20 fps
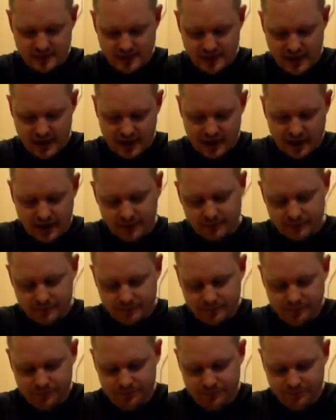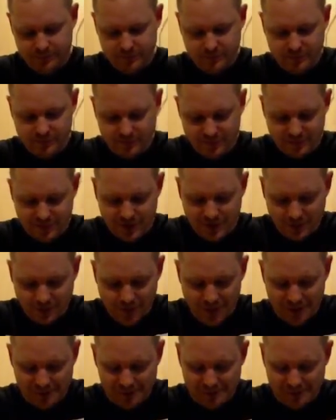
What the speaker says: when